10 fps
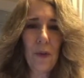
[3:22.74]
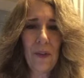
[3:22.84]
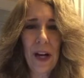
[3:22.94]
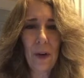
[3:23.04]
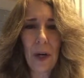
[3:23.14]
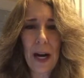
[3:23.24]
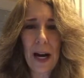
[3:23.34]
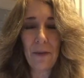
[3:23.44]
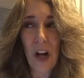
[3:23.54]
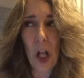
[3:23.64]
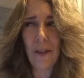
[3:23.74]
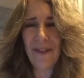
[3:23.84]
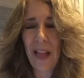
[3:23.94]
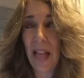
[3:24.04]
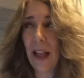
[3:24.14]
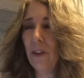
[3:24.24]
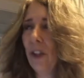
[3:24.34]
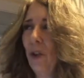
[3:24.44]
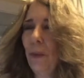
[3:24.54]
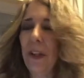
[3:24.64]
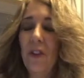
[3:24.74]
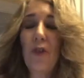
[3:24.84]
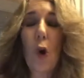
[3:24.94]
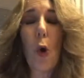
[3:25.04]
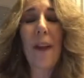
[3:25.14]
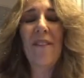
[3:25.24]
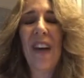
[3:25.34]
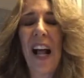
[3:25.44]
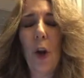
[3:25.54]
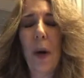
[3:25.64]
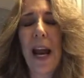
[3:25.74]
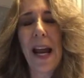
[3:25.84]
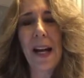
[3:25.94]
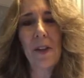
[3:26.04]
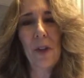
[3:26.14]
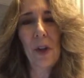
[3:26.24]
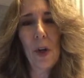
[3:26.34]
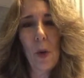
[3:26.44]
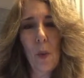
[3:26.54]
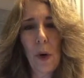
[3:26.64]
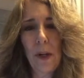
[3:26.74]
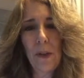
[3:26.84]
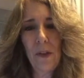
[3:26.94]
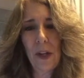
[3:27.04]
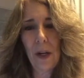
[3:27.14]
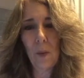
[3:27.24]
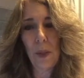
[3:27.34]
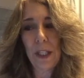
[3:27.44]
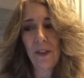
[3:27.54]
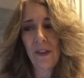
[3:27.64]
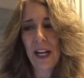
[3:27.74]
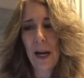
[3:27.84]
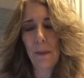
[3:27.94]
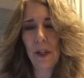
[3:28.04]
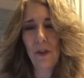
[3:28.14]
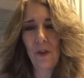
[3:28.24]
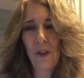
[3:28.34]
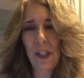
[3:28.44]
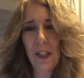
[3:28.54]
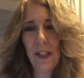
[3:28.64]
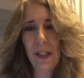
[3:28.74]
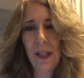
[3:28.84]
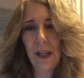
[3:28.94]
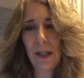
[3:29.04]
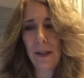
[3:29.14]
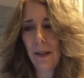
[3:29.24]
Valor Act, excuse me, the Stolen Valor Act was uh, reestablished in uh,